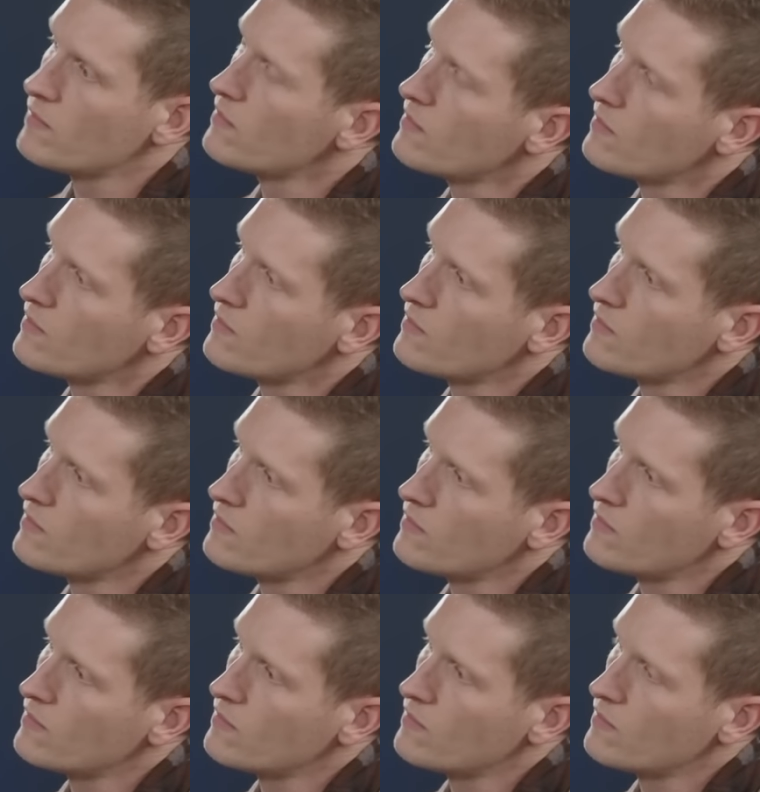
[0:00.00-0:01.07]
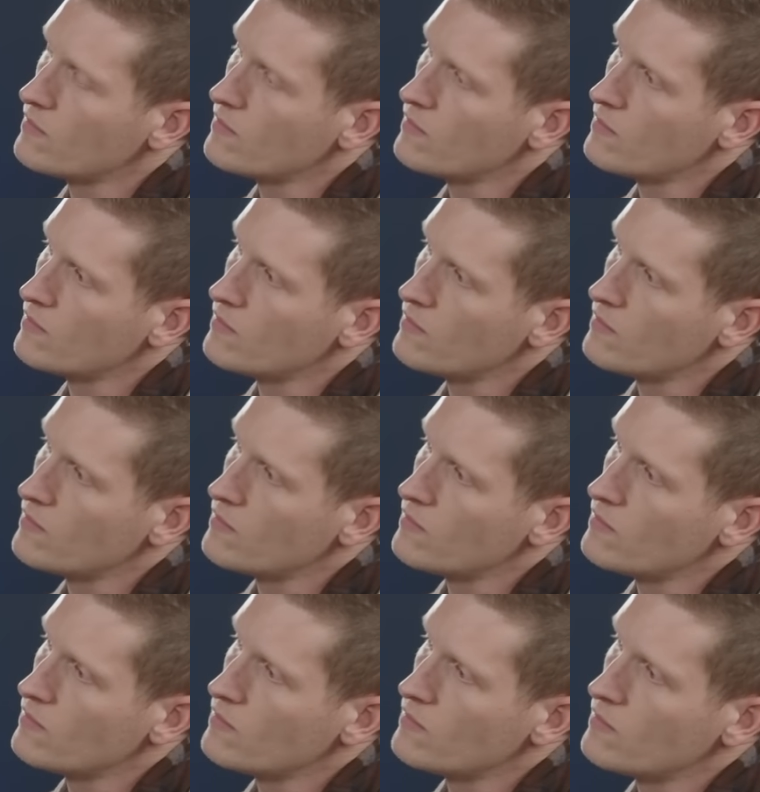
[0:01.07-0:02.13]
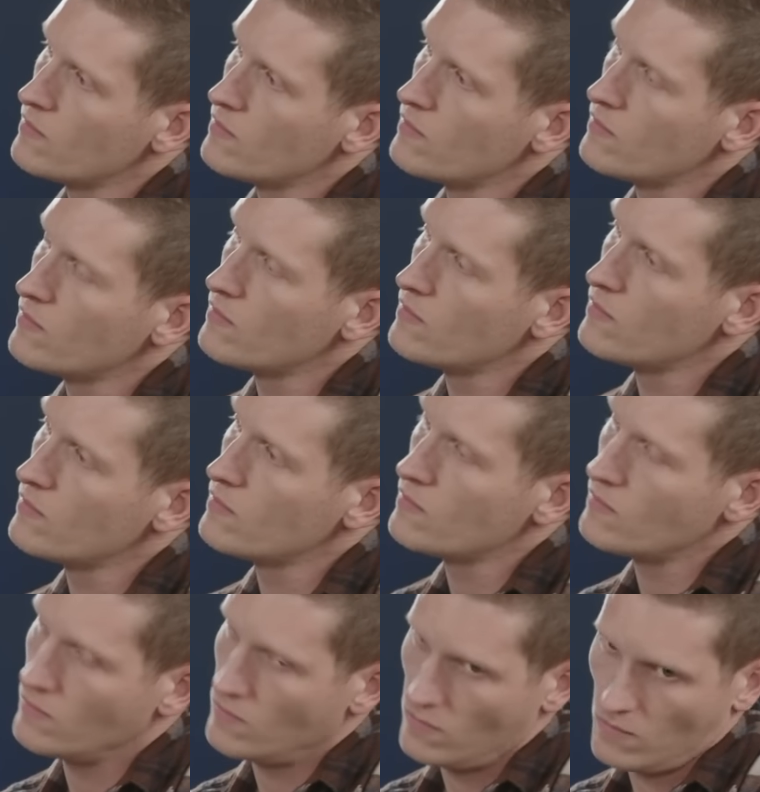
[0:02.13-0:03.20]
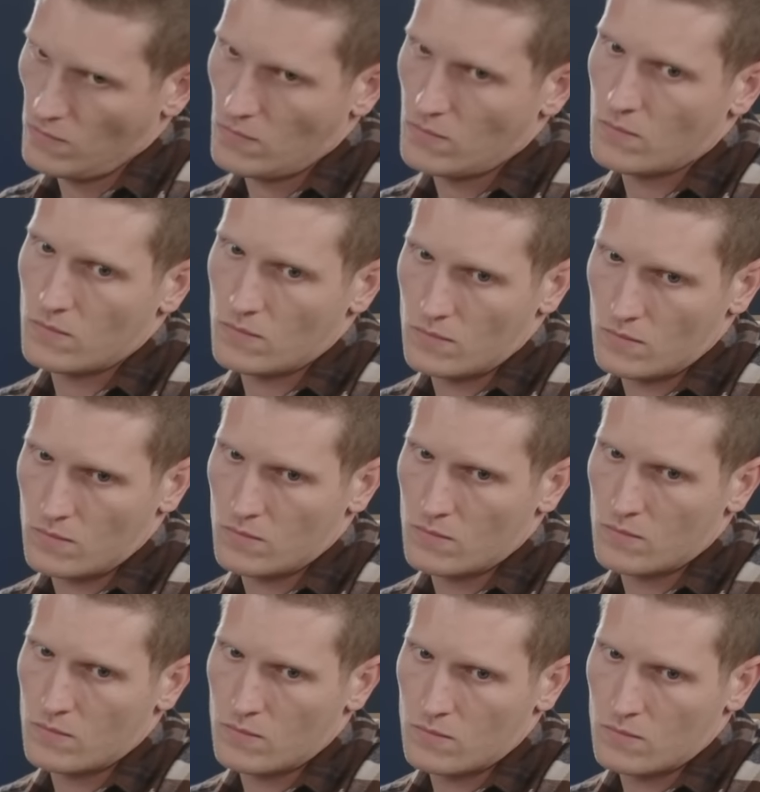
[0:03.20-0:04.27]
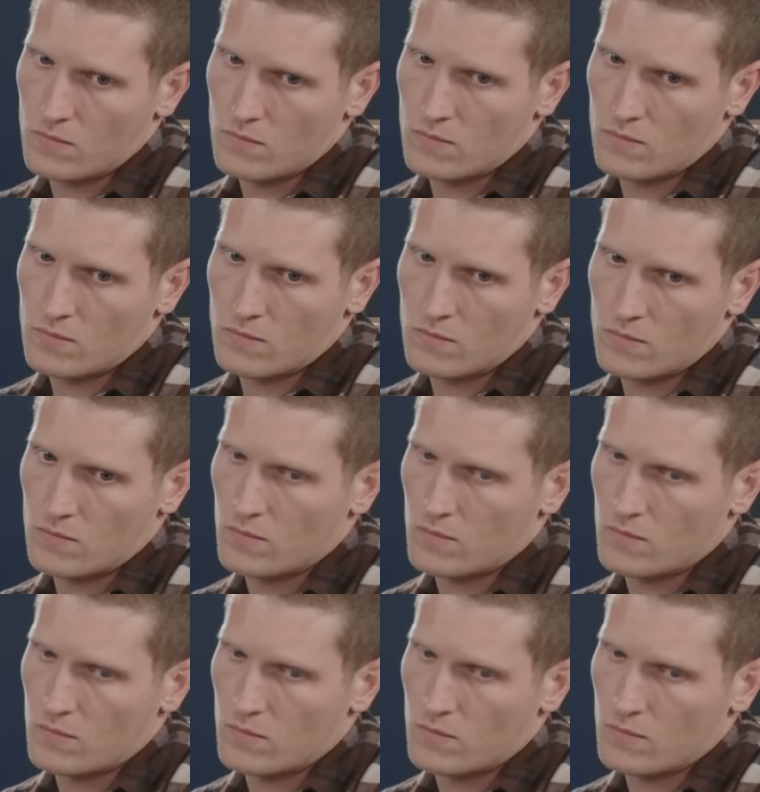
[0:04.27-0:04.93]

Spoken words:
No words are spoken by the person on screen.